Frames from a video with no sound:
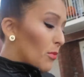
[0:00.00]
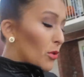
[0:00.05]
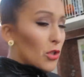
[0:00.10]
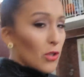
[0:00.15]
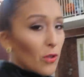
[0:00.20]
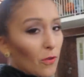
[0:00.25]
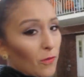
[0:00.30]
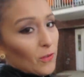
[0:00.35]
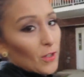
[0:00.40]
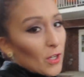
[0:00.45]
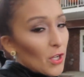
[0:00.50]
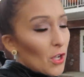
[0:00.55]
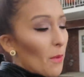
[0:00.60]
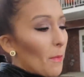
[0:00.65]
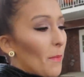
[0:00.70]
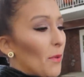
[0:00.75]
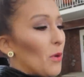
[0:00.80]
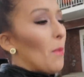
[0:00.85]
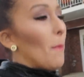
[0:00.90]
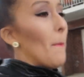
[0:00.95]
mucho
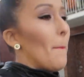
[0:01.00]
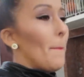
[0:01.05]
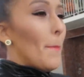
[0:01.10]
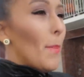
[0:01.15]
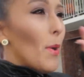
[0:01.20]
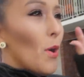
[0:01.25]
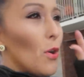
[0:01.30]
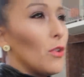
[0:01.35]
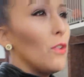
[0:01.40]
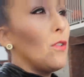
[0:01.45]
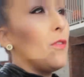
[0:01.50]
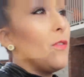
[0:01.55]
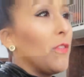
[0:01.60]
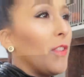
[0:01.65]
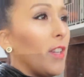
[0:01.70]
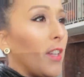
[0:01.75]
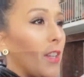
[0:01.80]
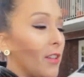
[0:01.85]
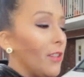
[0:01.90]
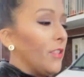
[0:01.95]
frío, pero un poco
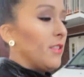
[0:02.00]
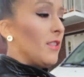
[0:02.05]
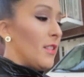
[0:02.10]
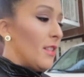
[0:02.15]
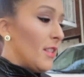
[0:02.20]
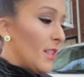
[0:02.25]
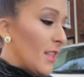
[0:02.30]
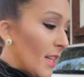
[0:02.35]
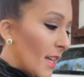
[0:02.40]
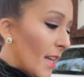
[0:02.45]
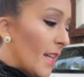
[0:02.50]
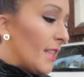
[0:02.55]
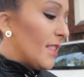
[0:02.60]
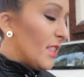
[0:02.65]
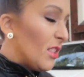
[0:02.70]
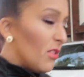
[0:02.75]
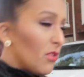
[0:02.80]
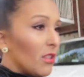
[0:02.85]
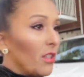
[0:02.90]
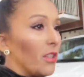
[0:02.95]
frío. It's
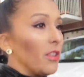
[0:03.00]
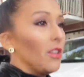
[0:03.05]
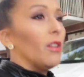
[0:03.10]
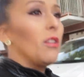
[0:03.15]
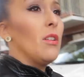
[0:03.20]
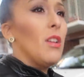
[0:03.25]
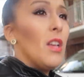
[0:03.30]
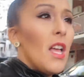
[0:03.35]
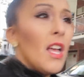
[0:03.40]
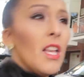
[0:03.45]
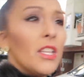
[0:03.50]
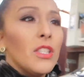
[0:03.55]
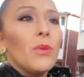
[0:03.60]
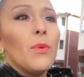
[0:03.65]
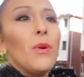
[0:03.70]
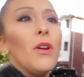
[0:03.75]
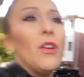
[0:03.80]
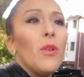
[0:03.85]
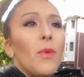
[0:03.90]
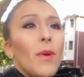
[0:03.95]
still good though.
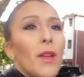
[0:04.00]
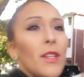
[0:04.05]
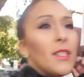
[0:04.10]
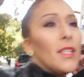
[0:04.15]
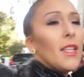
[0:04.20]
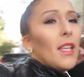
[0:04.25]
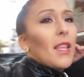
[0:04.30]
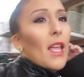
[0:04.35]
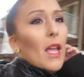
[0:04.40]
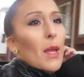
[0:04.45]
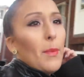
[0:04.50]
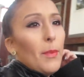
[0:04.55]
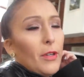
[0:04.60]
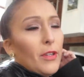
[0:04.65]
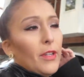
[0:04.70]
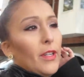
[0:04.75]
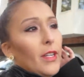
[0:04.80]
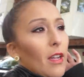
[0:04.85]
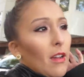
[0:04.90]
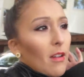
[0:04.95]
So we're on our way to the
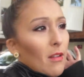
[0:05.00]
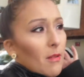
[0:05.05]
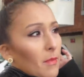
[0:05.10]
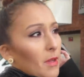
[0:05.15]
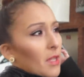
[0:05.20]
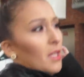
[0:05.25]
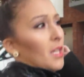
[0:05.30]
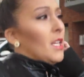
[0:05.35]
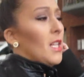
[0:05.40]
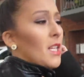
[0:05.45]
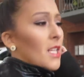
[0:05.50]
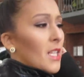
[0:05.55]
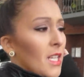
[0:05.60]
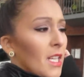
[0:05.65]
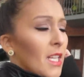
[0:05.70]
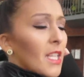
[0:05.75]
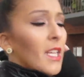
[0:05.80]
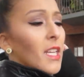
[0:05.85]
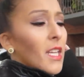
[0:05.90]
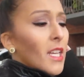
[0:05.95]
library. Um,
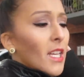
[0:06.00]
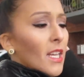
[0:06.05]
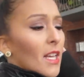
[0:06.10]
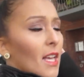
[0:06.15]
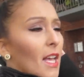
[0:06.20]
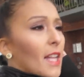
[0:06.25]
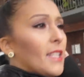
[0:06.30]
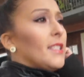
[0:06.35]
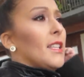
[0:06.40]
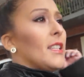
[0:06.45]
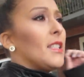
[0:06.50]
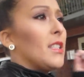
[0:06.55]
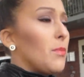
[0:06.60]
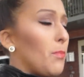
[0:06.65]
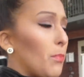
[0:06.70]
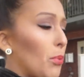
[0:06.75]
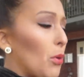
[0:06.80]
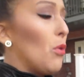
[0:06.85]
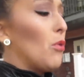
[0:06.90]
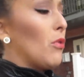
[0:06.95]
it's this
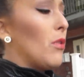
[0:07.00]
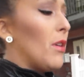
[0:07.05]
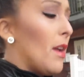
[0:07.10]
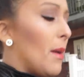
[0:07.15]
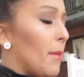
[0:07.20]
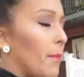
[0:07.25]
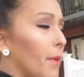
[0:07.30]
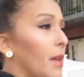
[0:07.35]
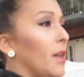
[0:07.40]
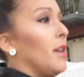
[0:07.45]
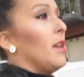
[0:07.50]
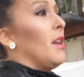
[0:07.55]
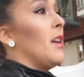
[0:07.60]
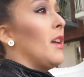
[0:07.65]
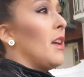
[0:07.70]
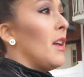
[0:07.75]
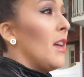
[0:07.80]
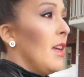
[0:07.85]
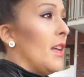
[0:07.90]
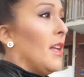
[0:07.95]
program
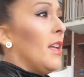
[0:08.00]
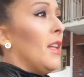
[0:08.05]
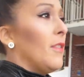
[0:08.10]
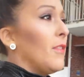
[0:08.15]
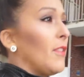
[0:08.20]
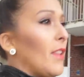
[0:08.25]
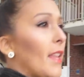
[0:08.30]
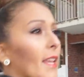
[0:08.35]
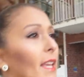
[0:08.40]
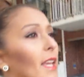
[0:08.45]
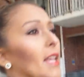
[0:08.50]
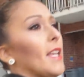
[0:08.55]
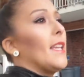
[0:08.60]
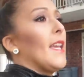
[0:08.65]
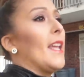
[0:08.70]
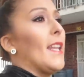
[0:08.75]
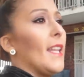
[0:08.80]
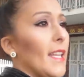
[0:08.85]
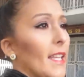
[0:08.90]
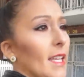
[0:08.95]
for like
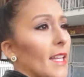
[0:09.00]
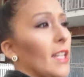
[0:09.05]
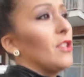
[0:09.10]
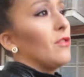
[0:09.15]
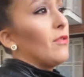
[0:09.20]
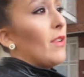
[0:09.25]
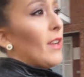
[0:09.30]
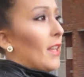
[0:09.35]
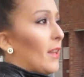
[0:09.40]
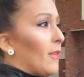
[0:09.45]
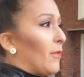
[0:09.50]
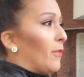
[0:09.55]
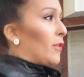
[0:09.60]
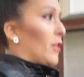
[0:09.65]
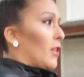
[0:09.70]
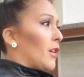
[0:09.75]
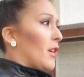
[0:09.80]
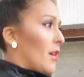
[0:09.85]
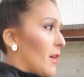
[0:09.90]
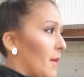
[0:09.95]
getting kids ready
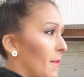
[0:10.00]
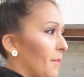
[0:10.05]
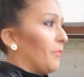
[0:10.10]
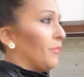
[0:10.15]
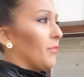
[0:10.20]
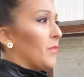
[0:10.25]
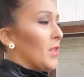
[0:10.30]
for um,